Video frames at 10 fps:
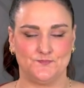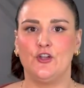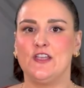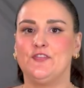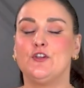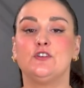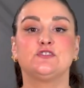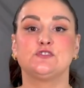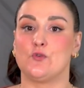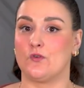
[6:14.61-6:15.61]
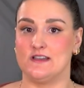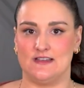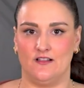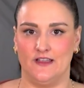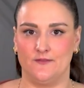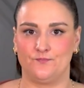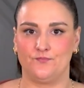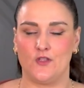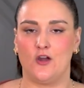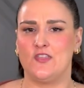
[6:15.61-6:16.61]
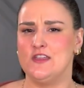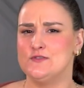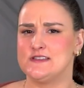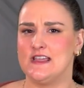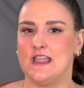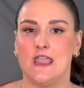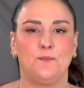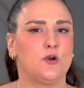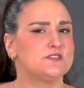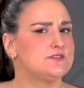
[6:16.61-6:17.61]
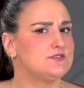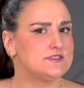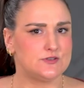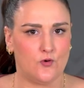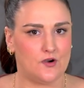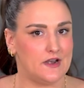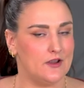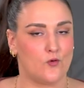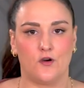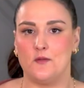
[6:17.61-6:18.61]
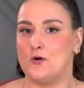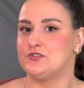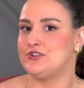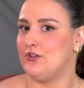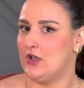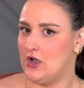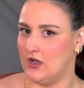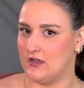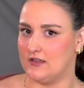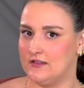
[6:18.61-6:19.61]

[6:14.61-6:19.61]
Look at their storytelling. Are they using a personal story or an emotional hook?